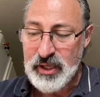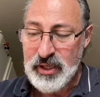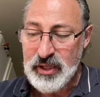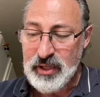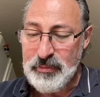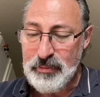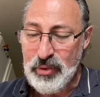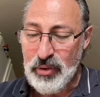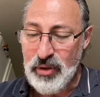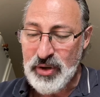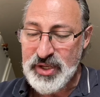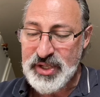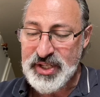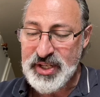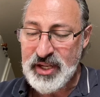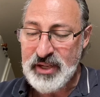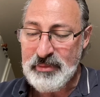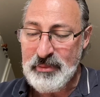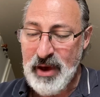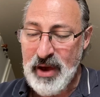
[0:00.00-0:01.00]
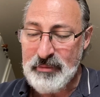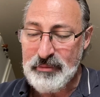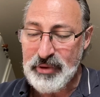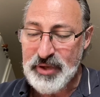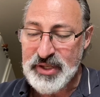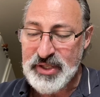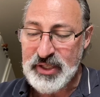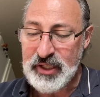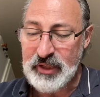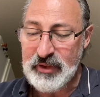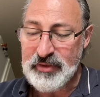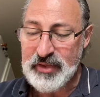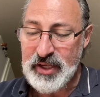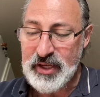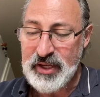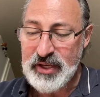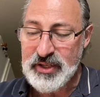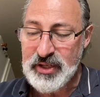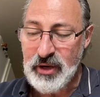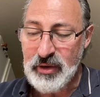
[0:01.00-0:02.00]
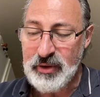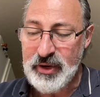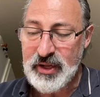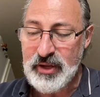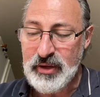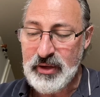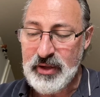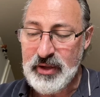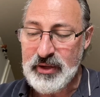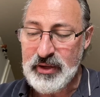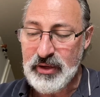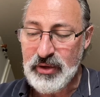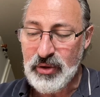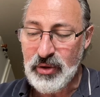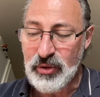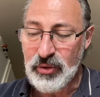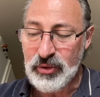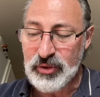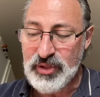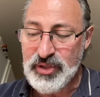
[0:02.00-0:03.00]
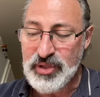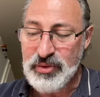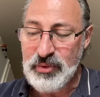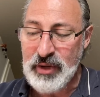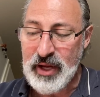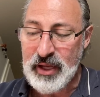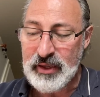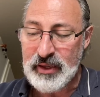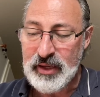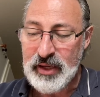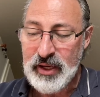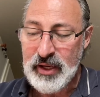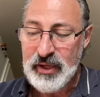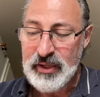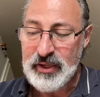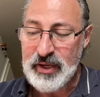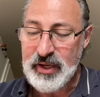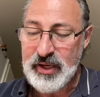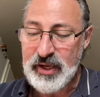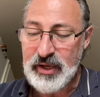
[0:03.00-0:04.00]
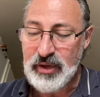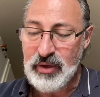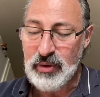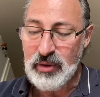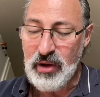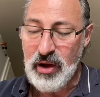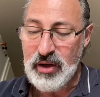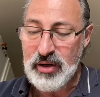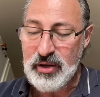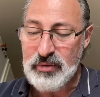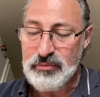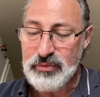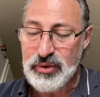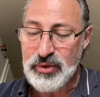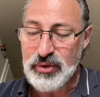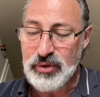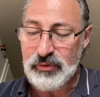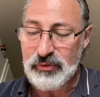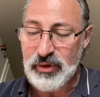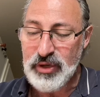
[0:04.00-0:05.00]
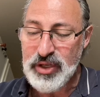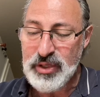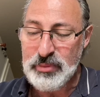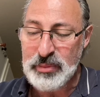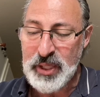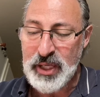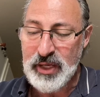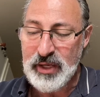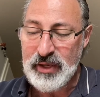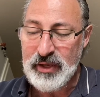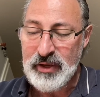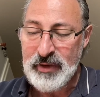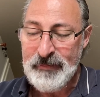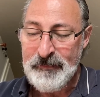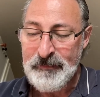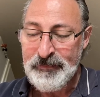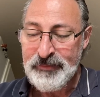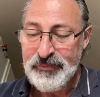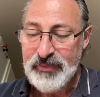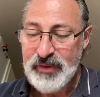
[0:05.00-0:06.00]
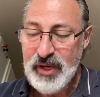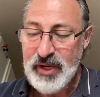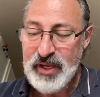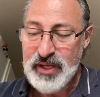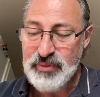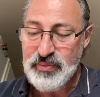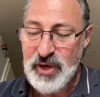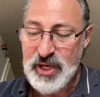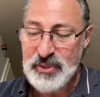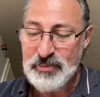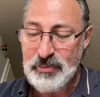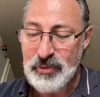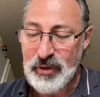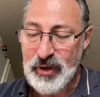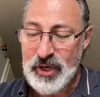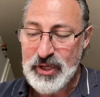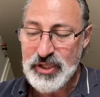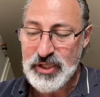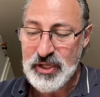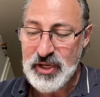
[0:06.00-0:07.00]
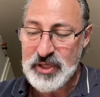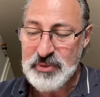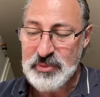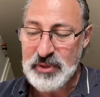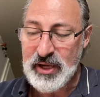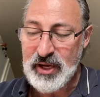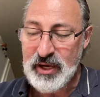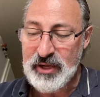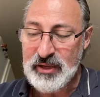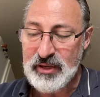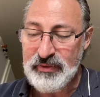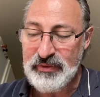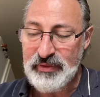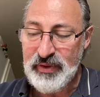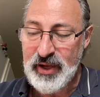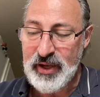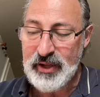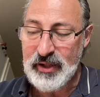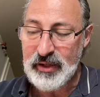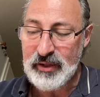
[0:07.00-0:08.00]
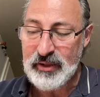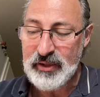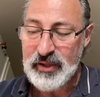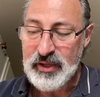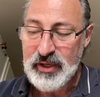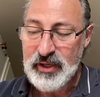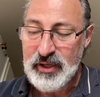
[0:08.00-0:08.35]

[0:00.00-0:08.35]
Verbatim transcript: The poor sick man perceives that he is already in a cold sweat, that he can no longer move or speak, that his respiration has begun to fail.